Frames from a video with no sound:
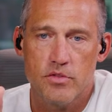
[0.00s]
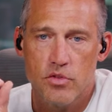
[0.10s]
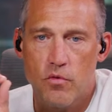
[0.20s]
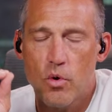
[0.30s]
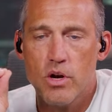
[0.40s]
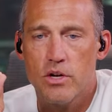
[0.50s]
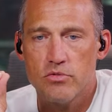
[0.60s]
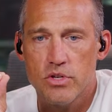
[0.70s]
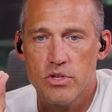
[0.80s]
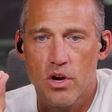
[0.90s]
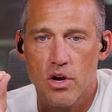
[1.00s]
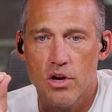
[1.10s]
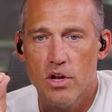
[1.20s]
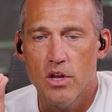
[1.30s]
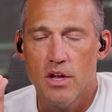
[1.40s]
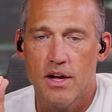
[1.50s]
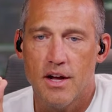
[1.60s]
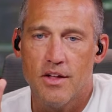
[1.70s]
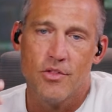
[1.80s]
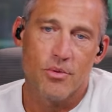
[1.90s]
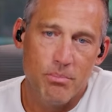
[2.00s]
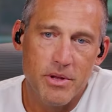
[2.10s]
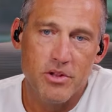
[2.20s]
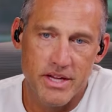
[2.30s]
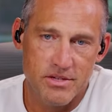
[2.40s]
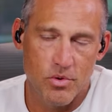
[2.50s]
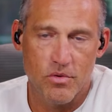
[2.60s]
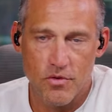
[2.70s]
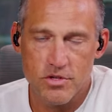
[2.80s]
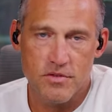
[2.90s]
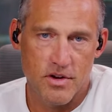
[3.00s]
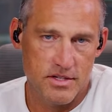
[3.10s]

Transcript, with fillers: So, the four countries are uh, they're Middle East. Well, first of all